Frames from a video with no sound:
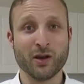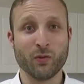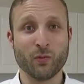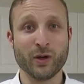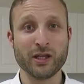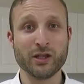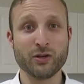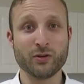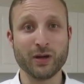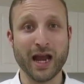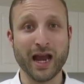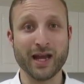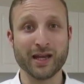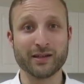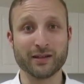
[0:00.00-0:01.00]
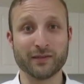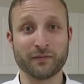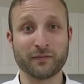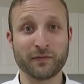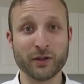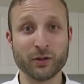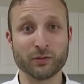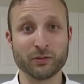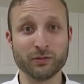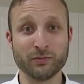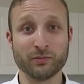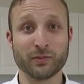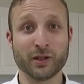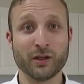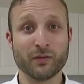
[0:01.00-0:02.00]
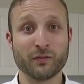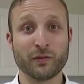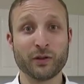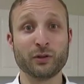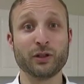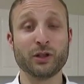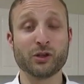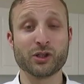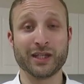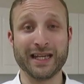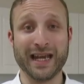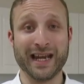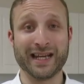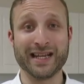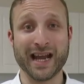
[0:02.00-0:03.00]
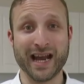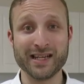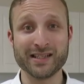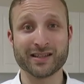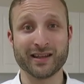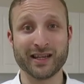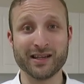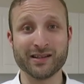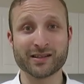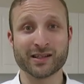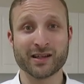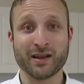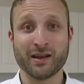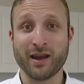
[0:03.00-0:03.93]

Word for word: When you add fuel, fuel usually ignites things